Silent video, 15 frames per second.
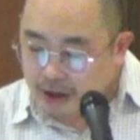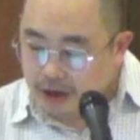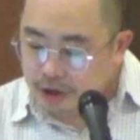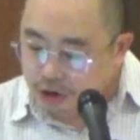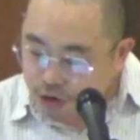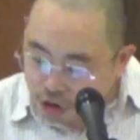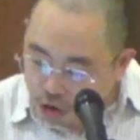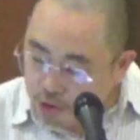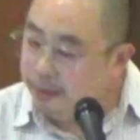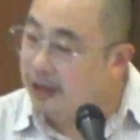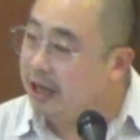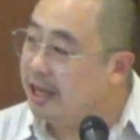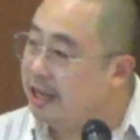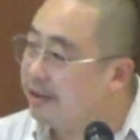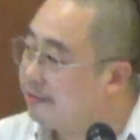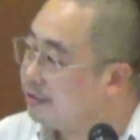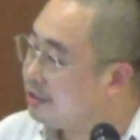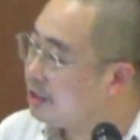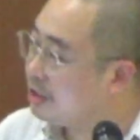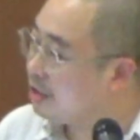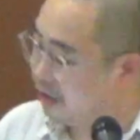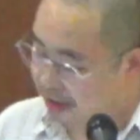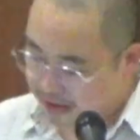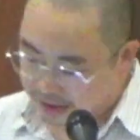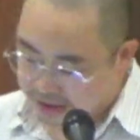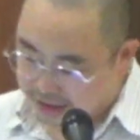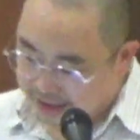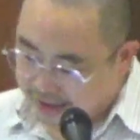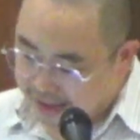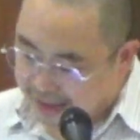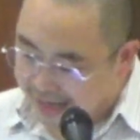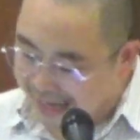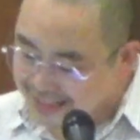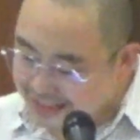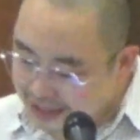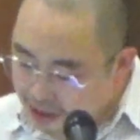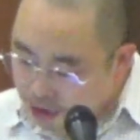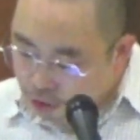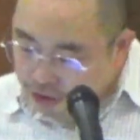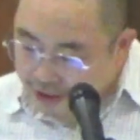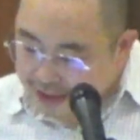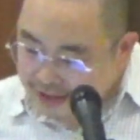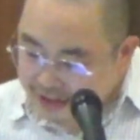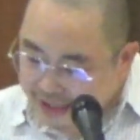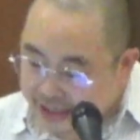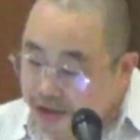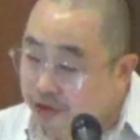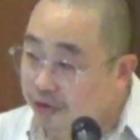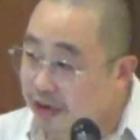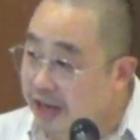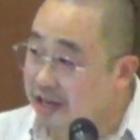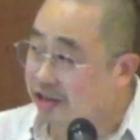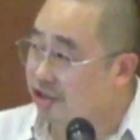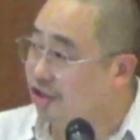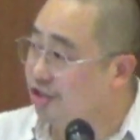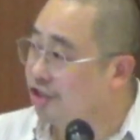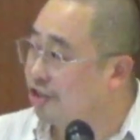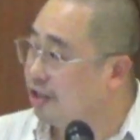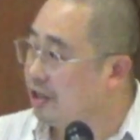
you believed, as the Lord assigned to each."